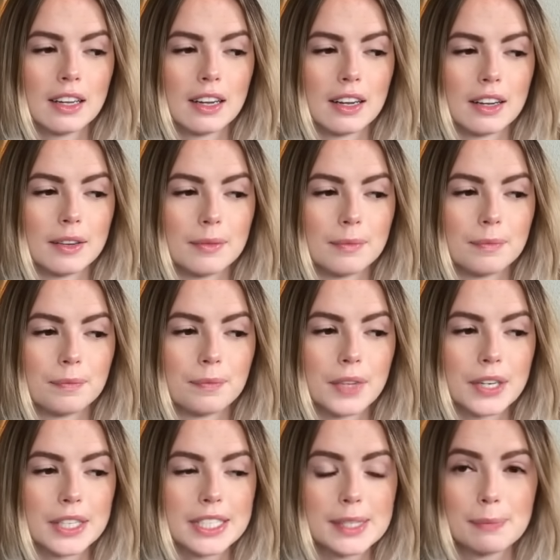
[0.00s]

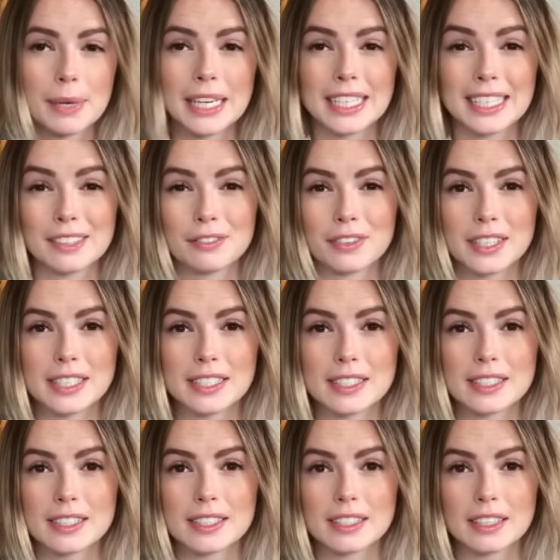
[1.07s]
there is a big
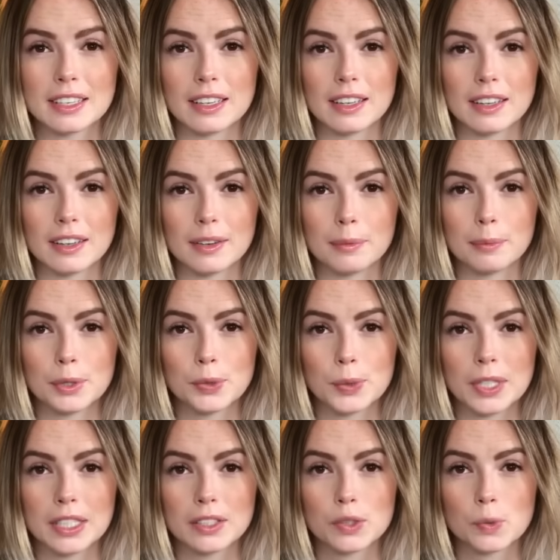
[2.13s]
difference
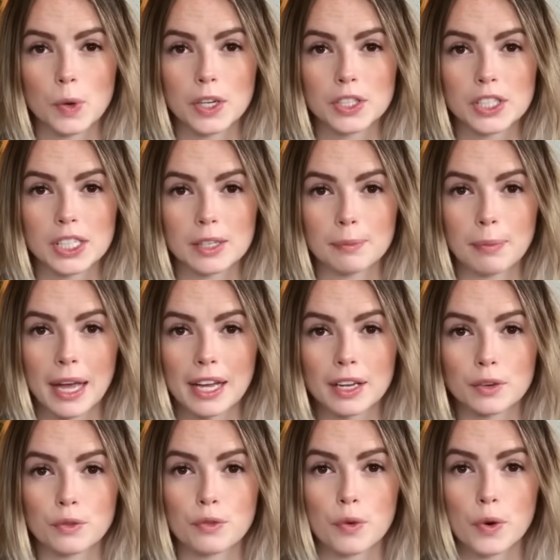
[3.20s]
between swatching back
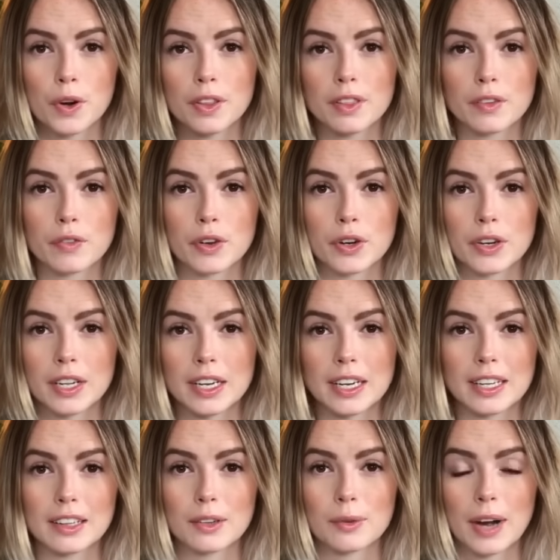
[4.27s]
and forth. If you're
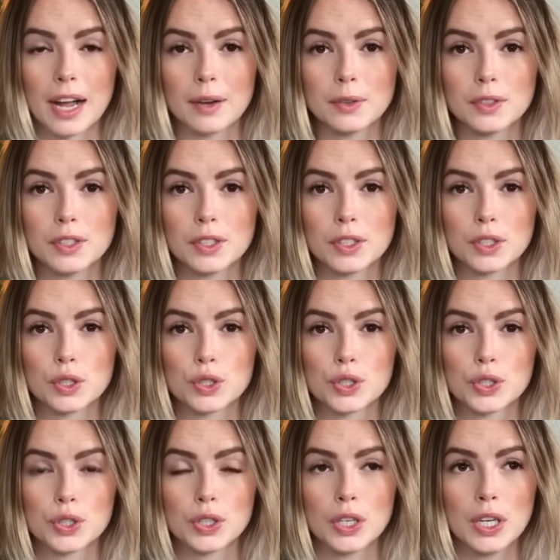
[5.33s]
knitting in the round,
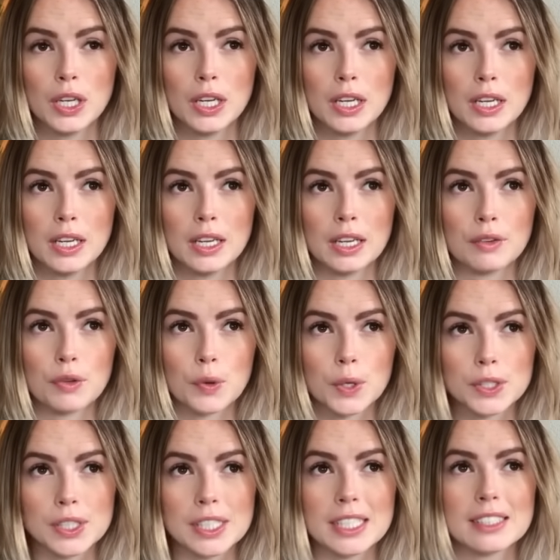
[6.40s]
if you
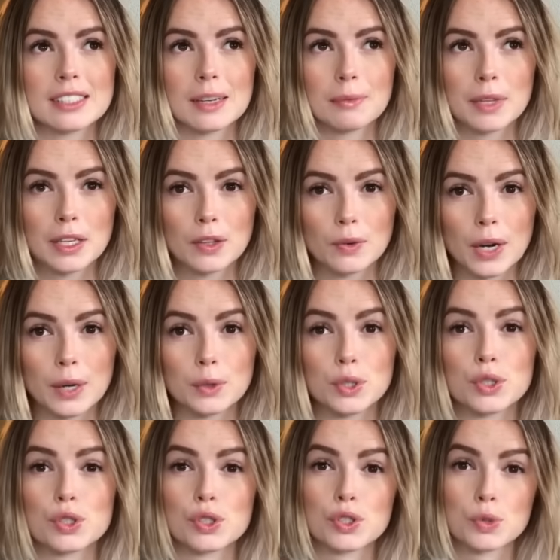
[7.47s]
want to knit something in the round, you
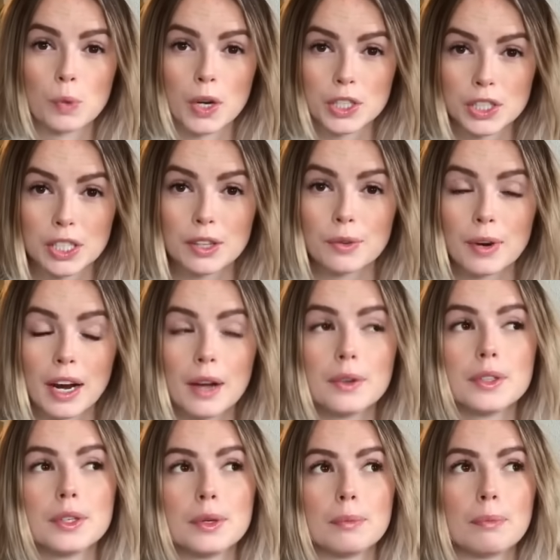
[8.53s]
should swatch in the
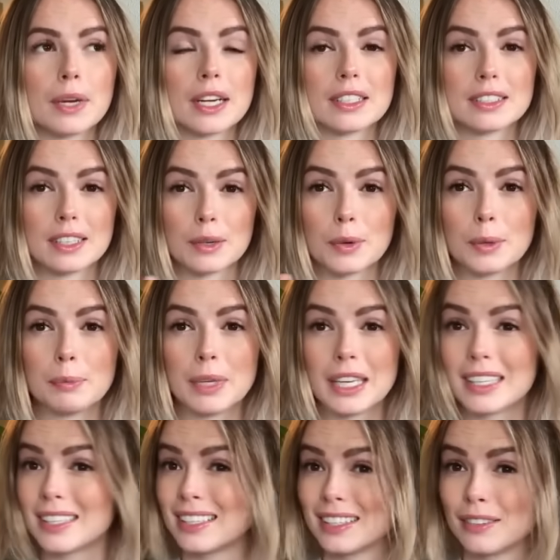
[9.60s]
round, because there will be
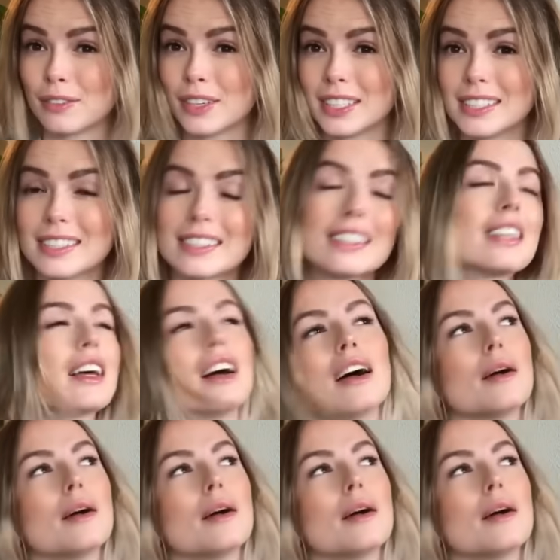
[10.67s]
a difference.